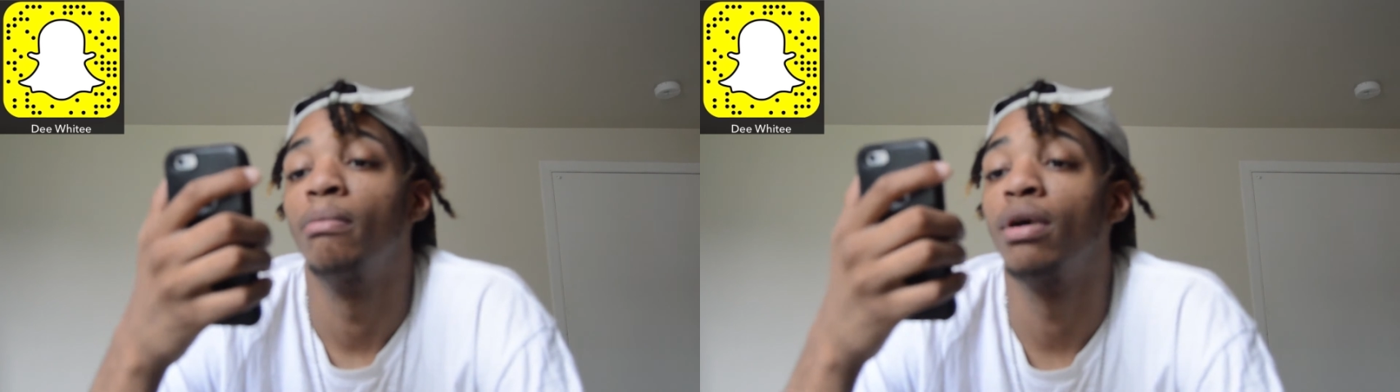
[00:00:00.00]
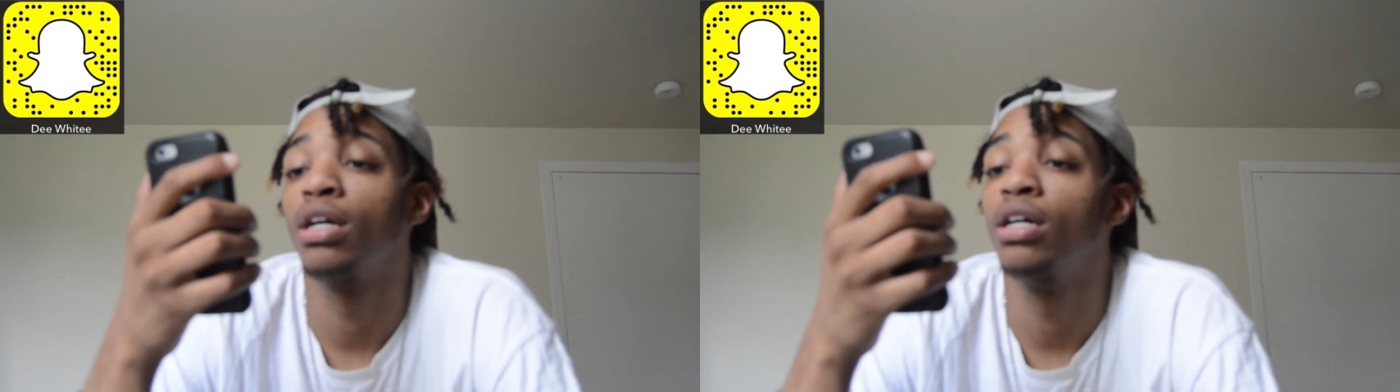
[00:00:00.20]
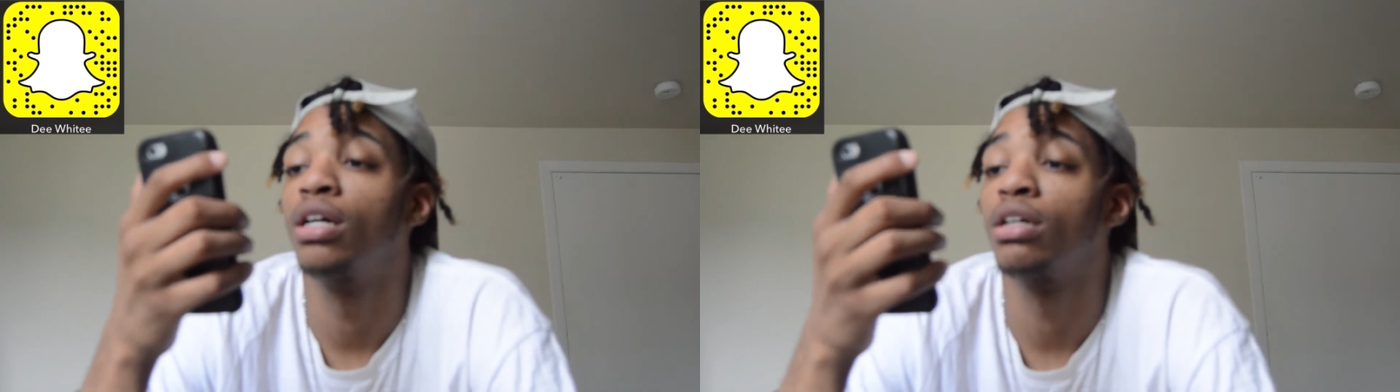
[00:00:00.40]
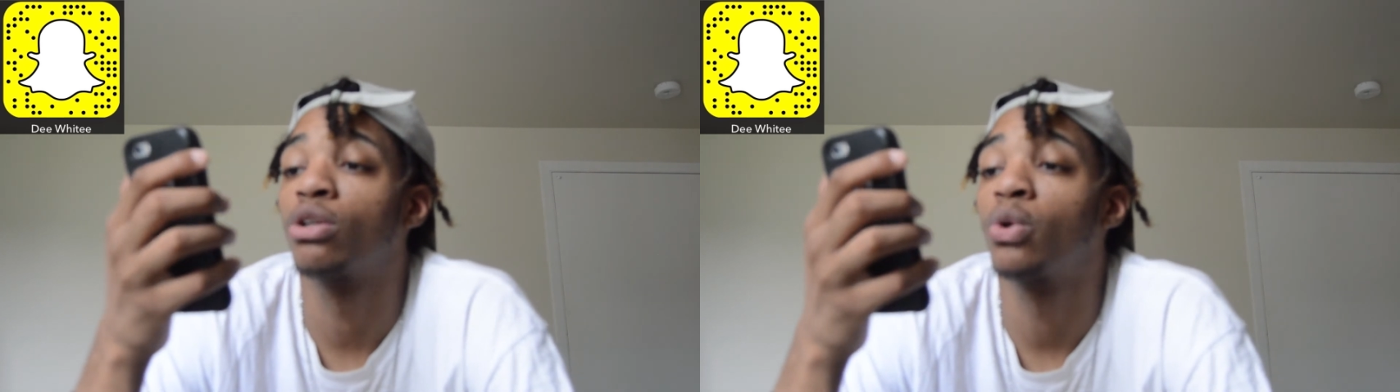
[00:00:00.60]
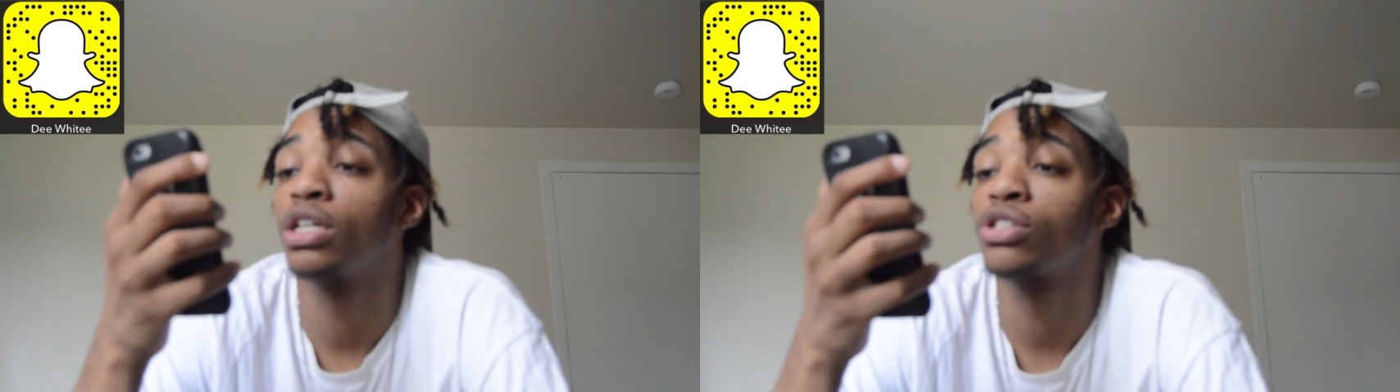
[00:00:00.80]
But
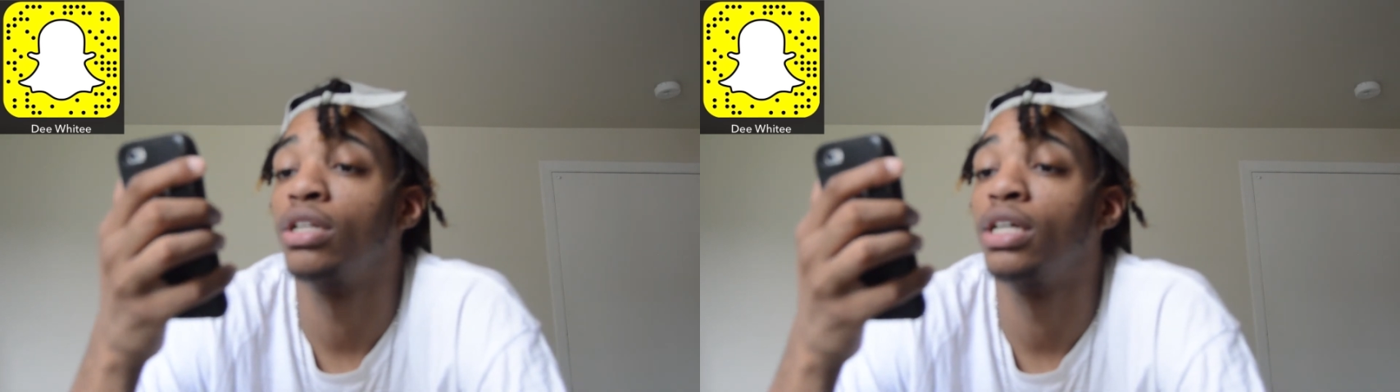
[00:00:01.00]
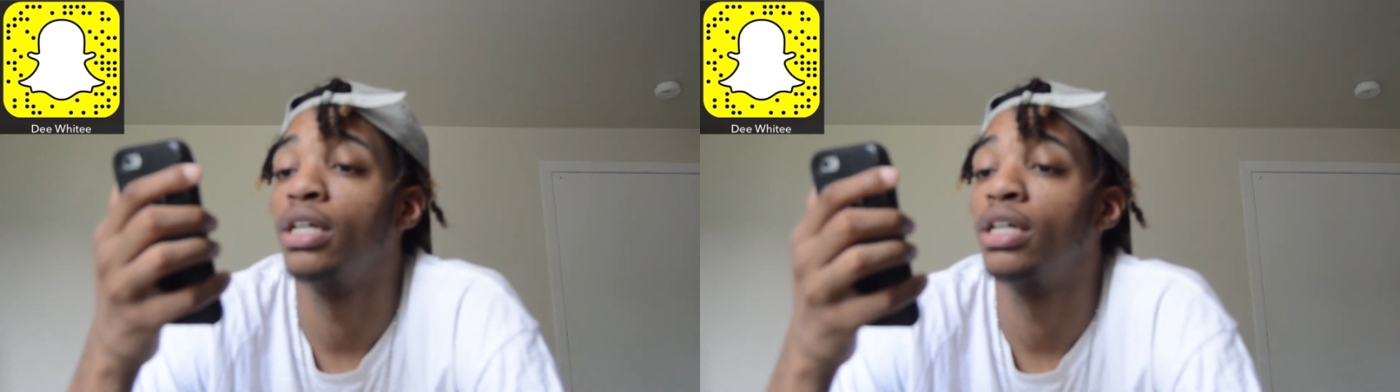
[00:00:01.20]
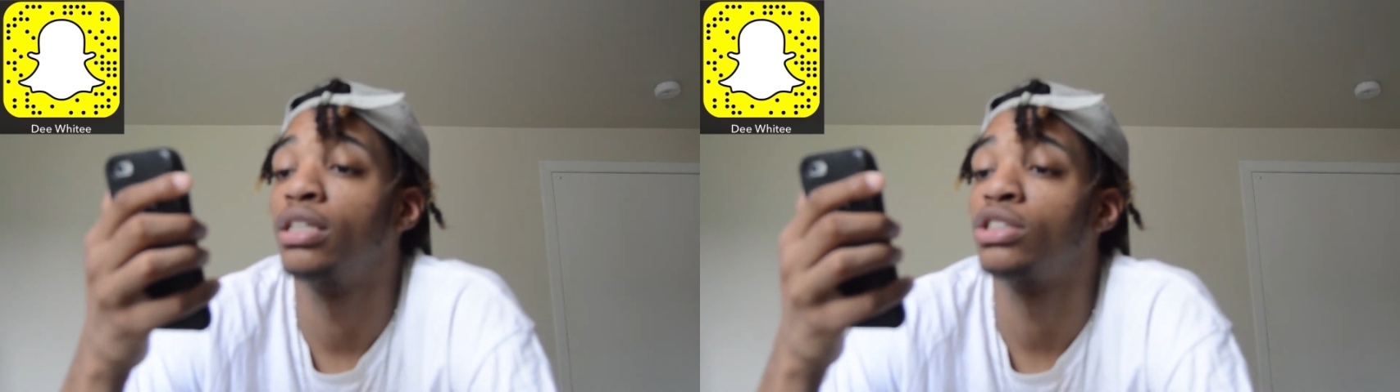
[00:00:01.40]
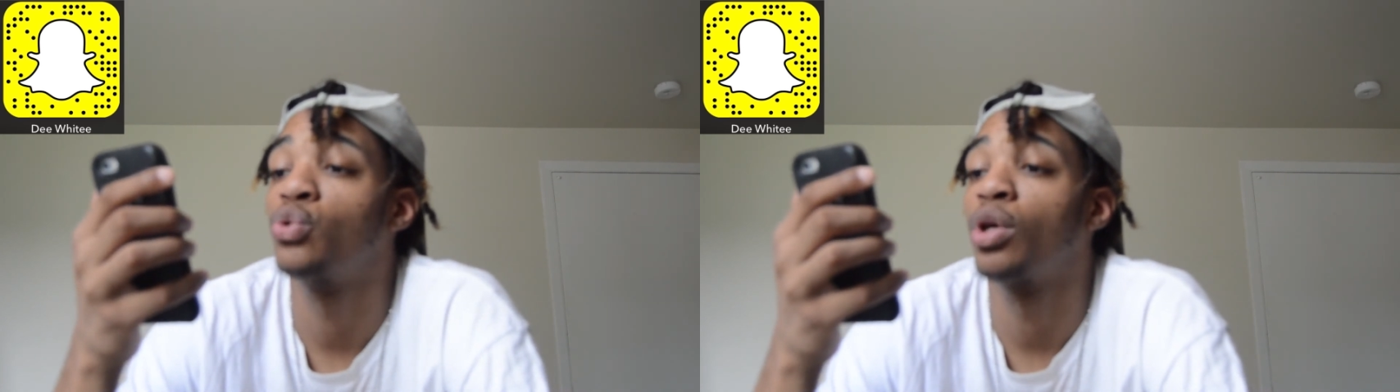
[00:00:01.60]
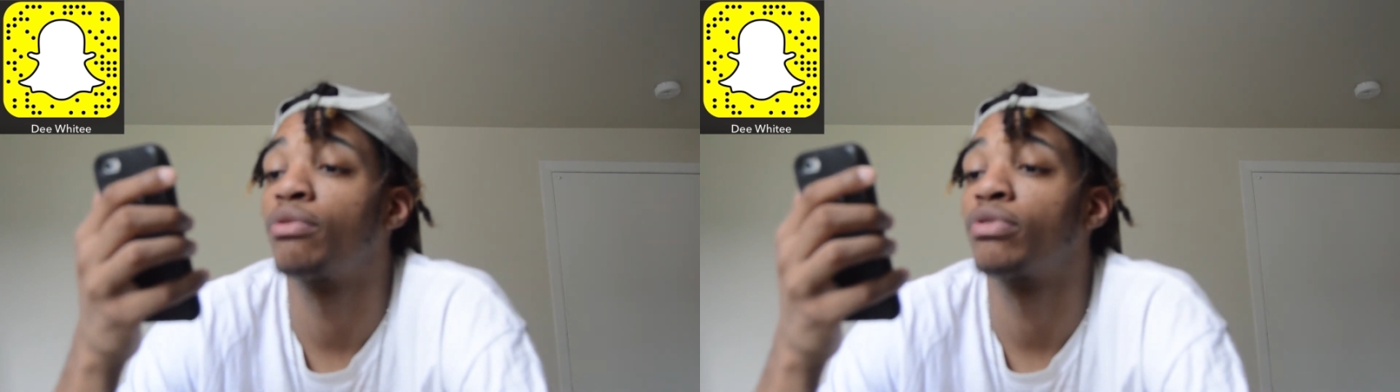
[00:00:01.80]
the question is,
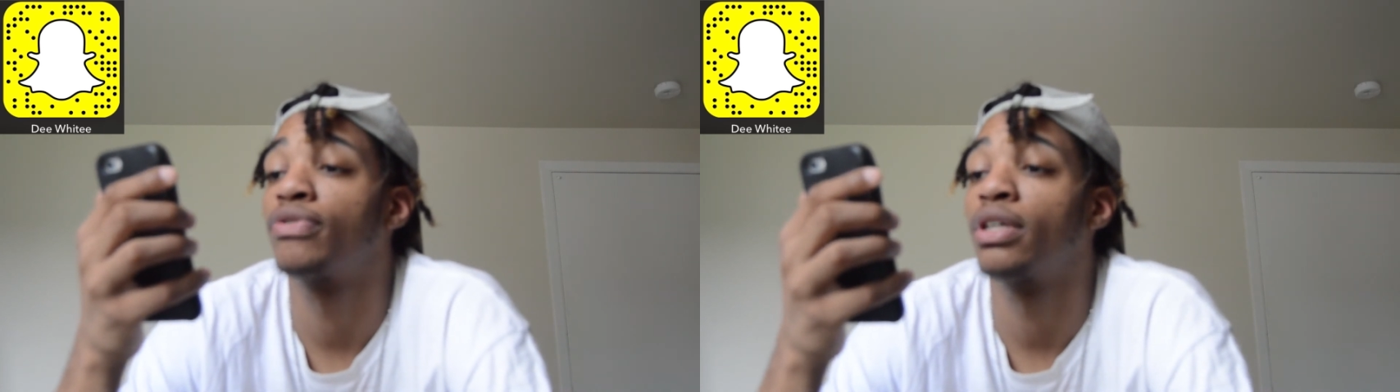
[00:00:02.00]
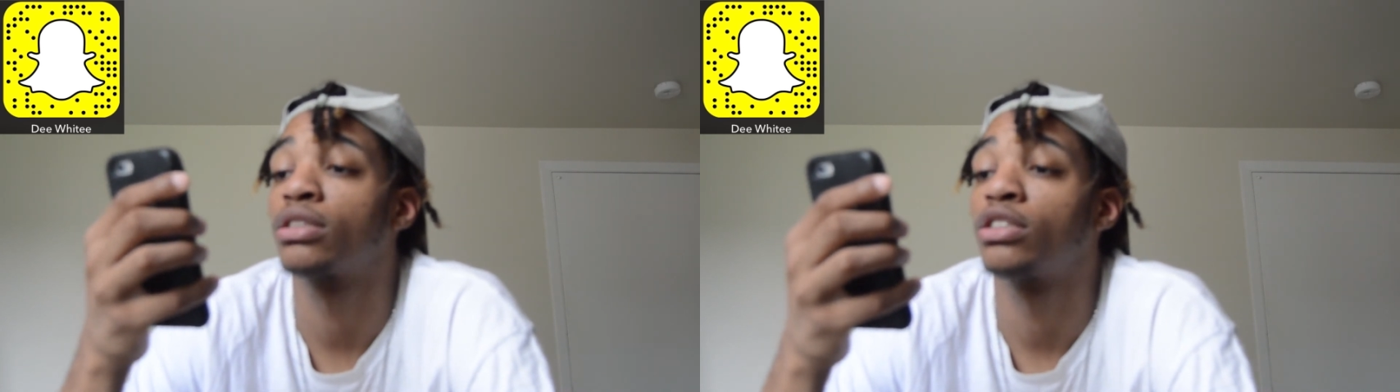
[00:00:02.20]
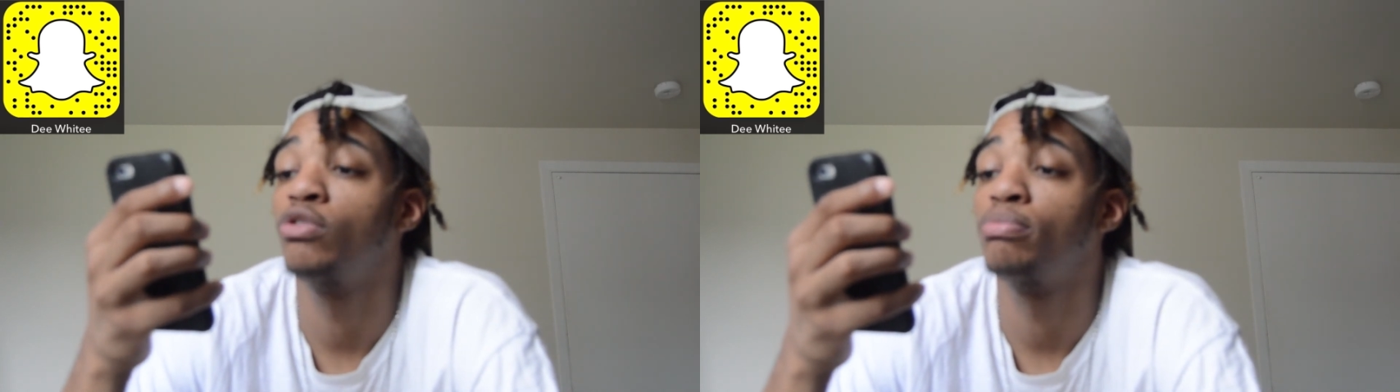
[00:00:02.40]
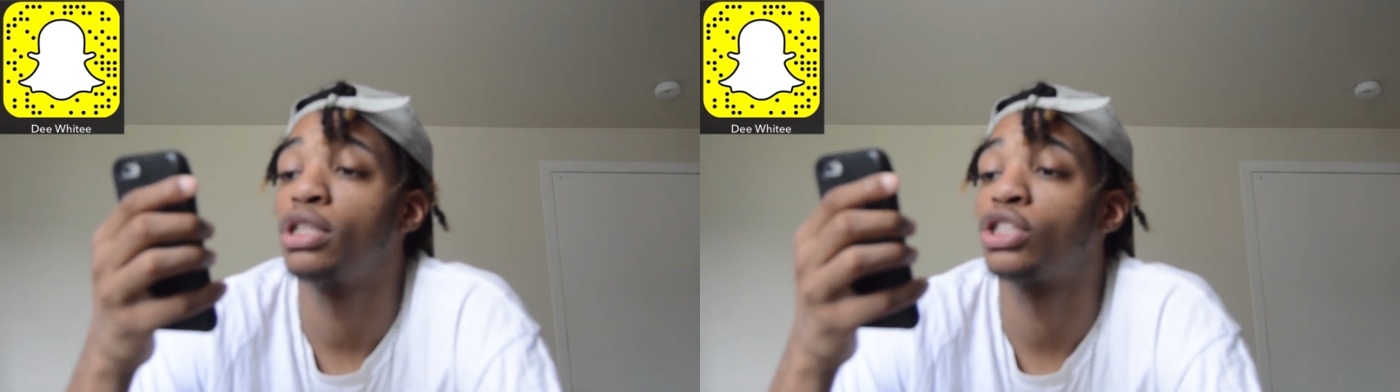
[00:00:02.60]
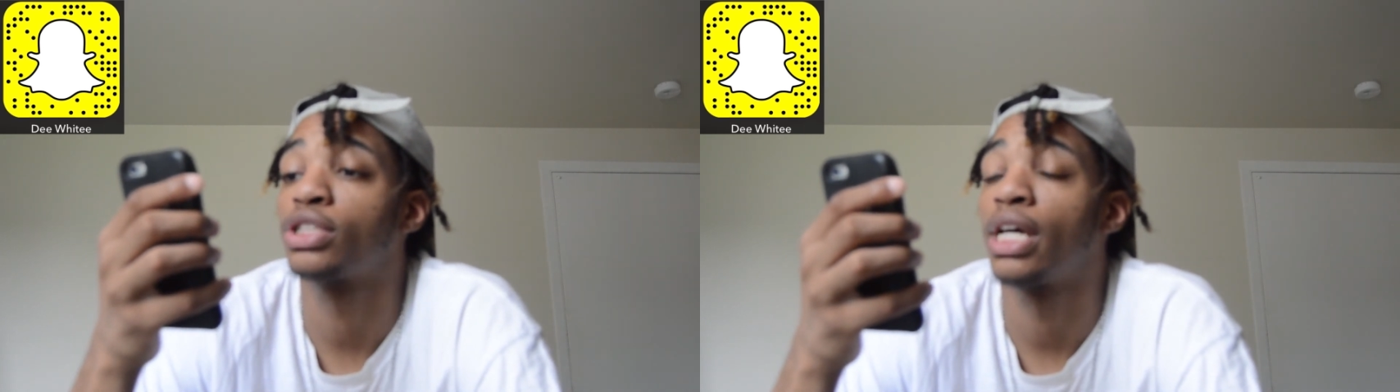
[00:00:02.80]
you ever fucked two
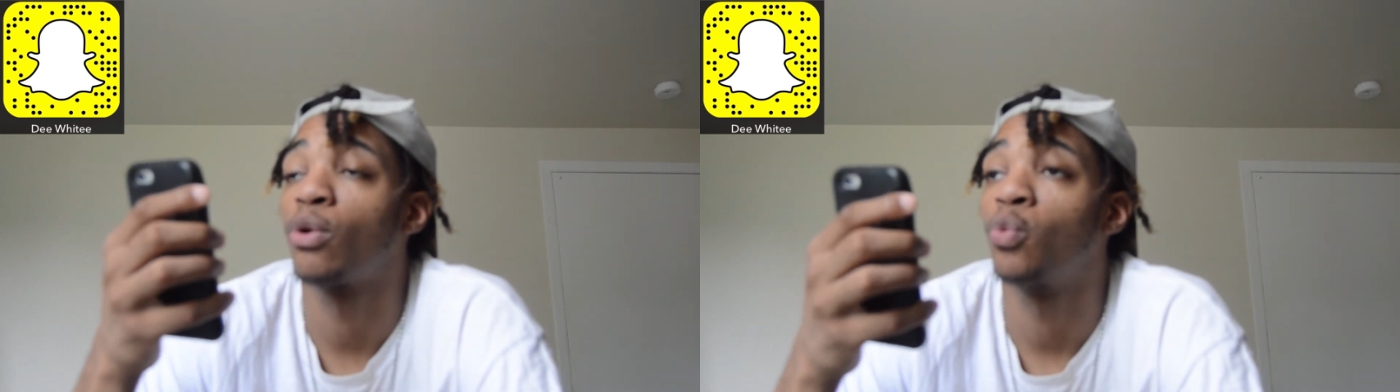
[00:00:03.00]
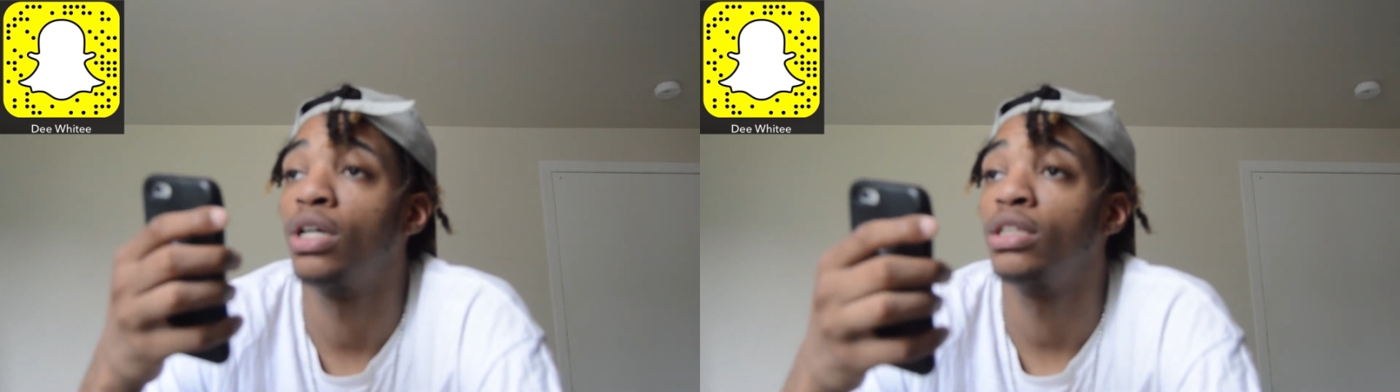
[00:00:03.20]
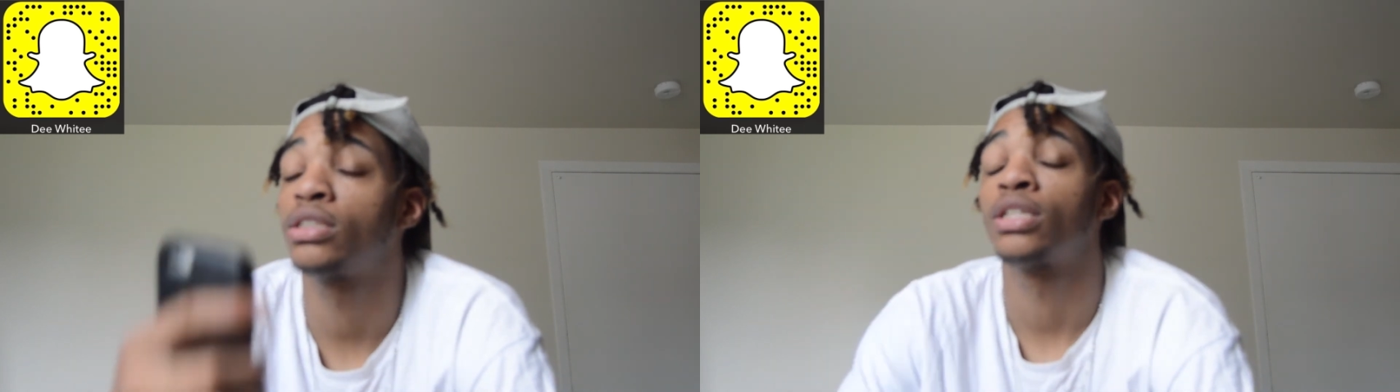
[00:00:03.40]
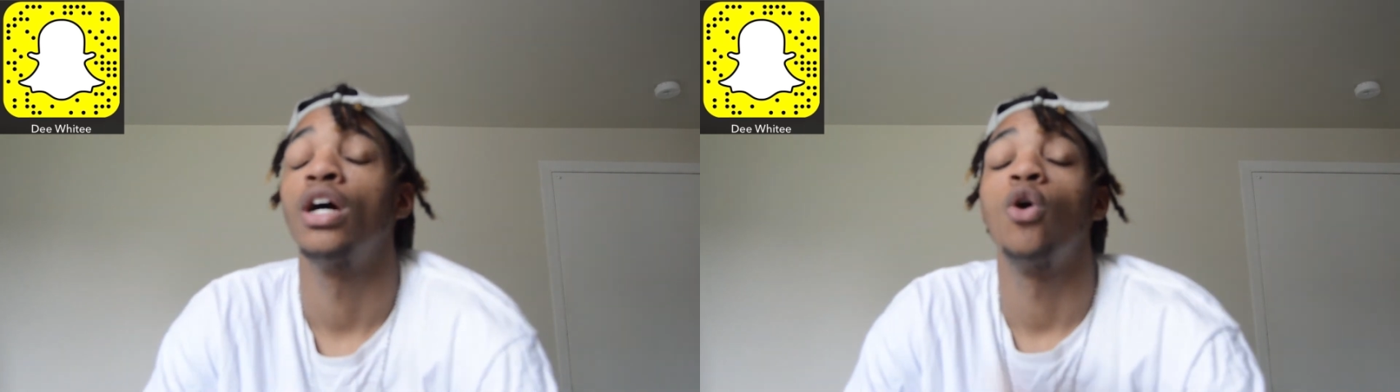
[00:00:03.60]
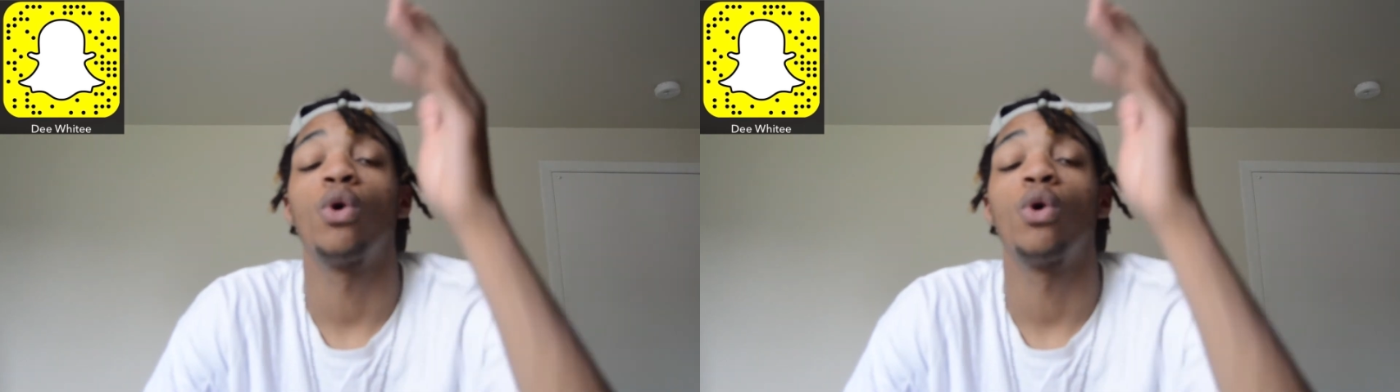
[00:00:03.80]
bitches at once?